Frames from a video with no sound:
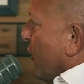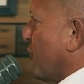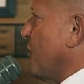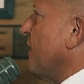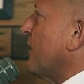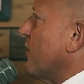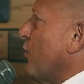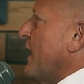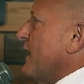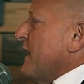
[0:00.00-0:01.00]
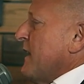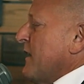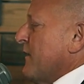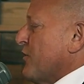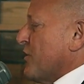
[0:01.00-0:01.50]
She can wait
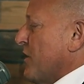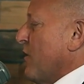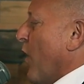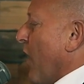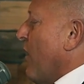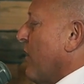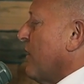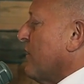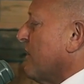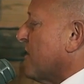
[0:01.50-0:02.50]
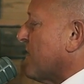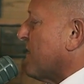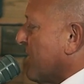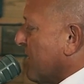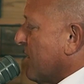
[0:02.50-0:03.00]
if she
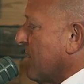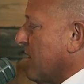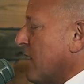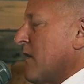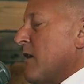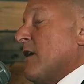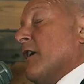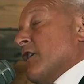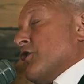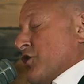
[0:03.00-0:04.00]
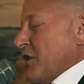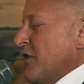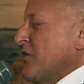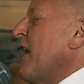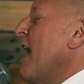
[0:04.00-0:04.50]
wants.
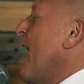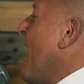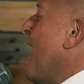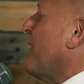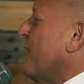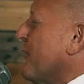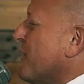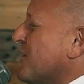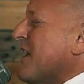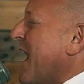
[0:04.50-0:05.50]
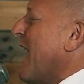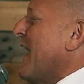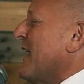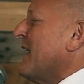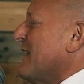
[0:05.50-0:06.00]
She's ahead of her
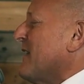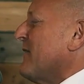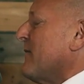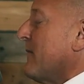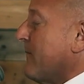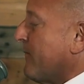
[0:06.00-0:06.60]
time.